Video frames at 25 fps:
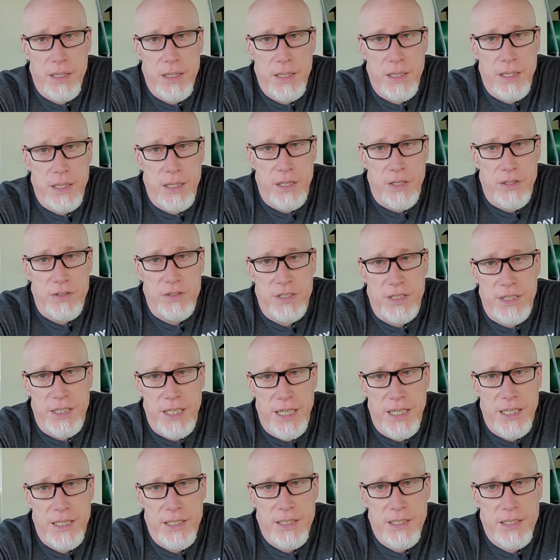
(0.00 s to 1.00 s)
there's the
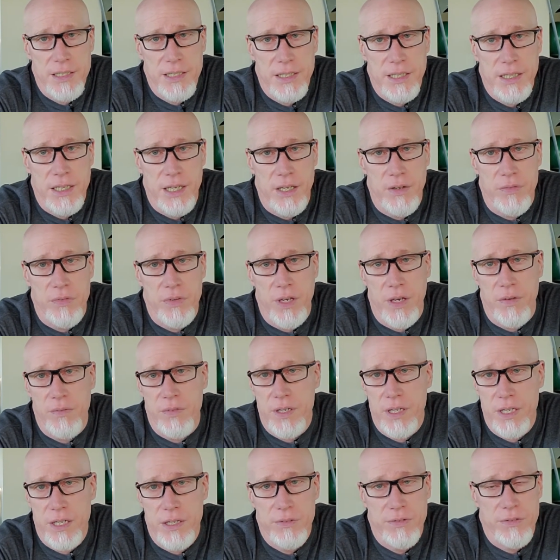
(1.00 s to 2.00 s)
data. If you have
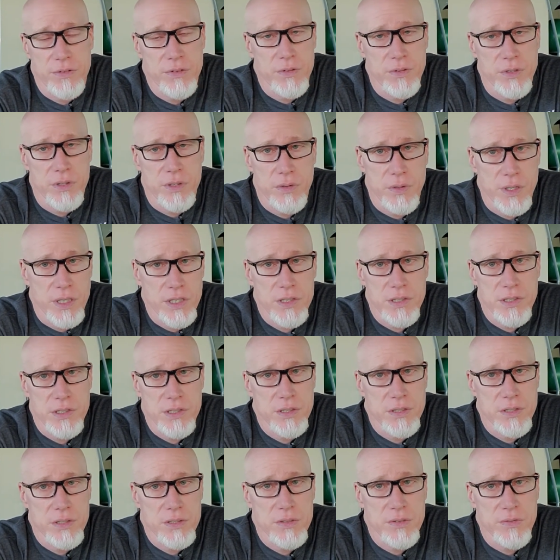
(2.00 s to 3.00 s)
any further
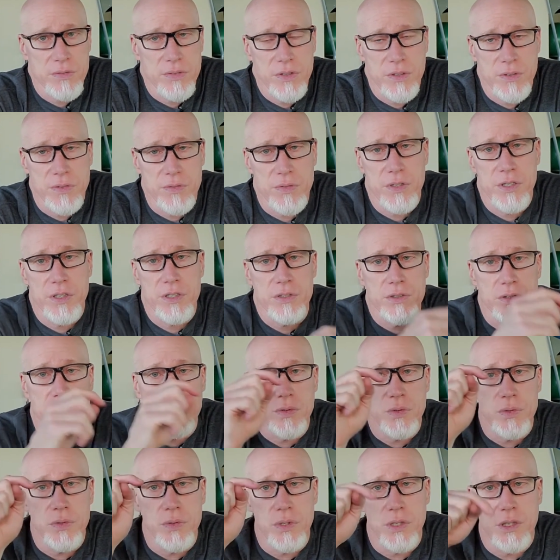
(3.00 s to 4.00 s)
questions, feel free
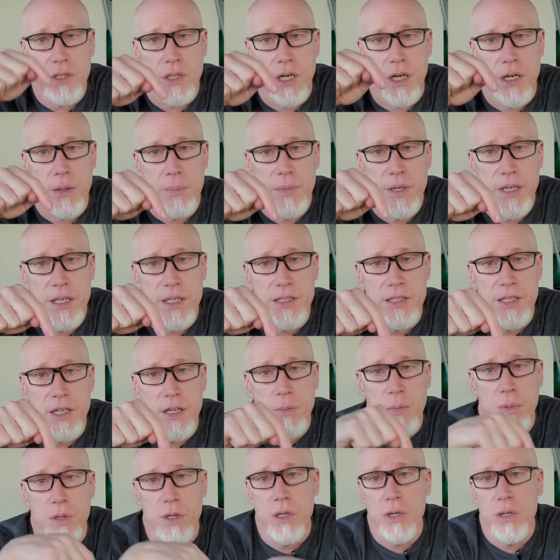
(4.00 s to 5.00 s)
to comment
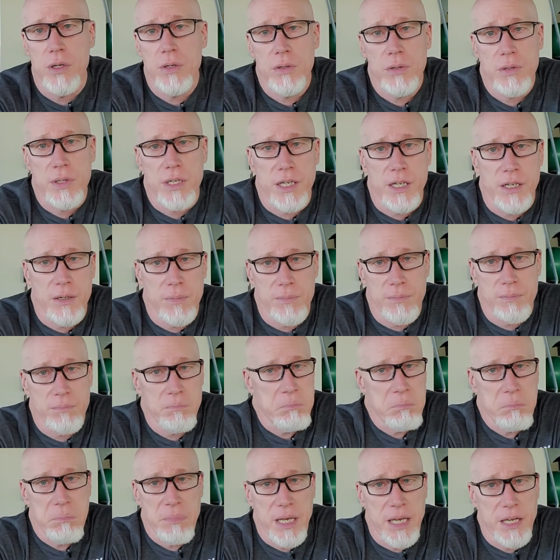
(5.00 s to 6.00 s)
down below and
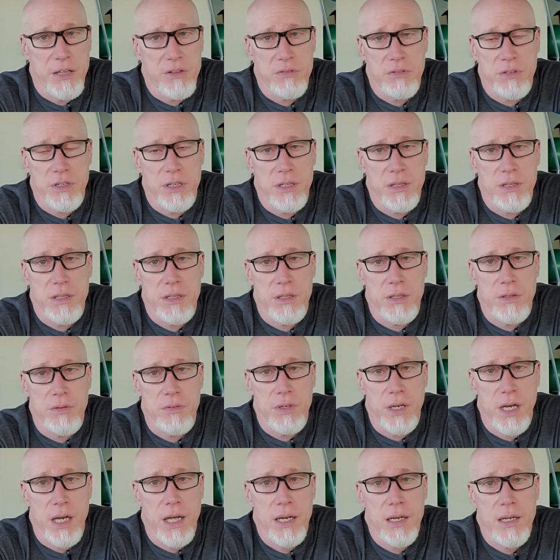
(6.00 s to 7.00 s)
answer anything
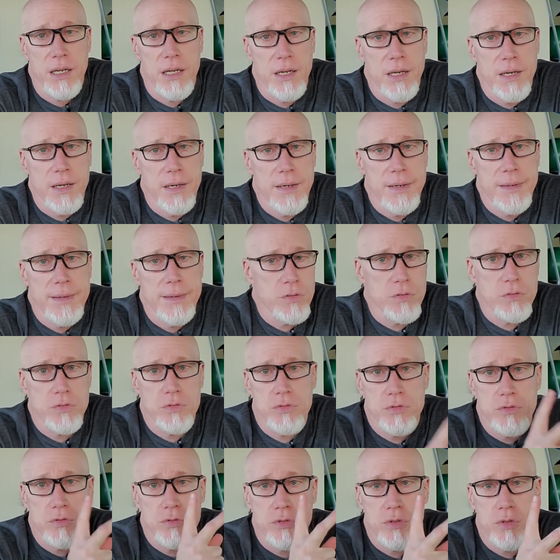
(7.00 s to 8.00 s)
you've got.
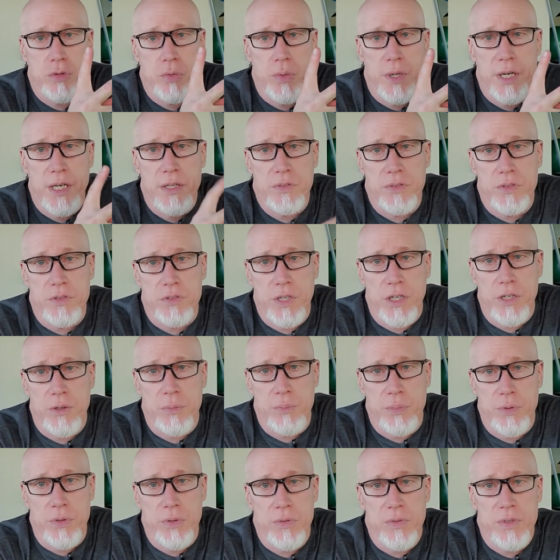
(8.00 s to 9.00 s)
2 ways we try to
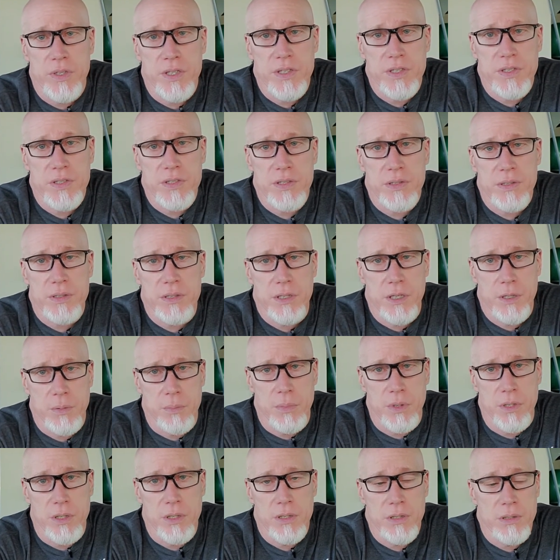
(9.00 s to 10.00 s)
improve this
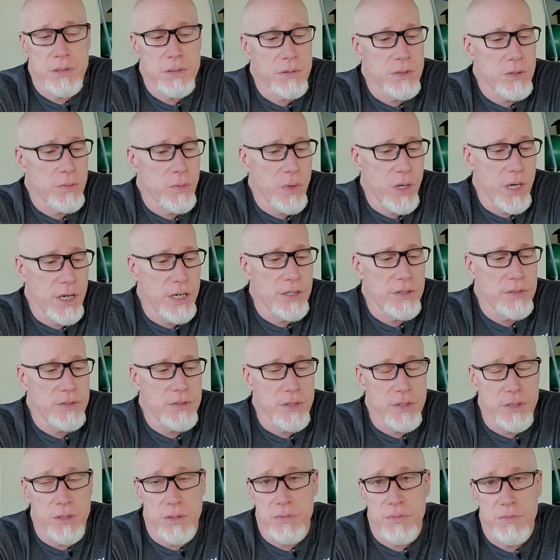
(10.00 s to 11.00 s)
number, the wattage,
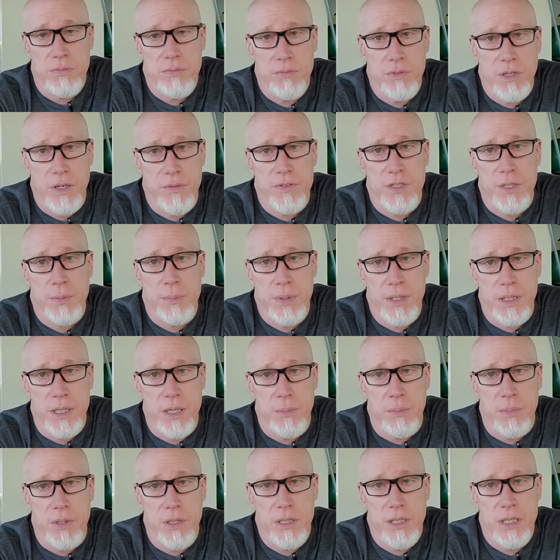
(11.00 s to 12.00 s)
the FTP
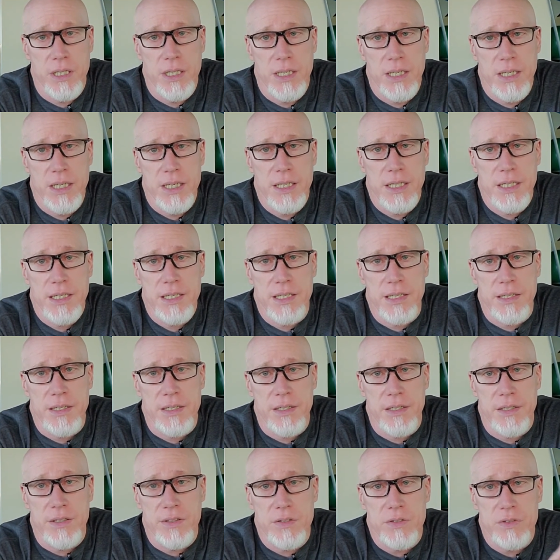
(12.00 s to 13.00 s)
number,
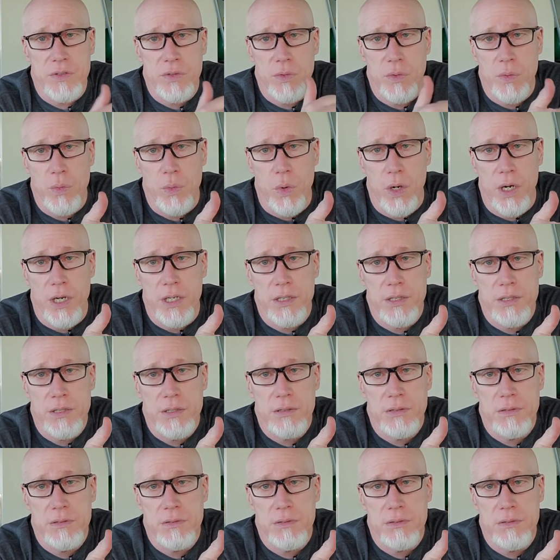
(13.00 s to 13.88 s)
is 1,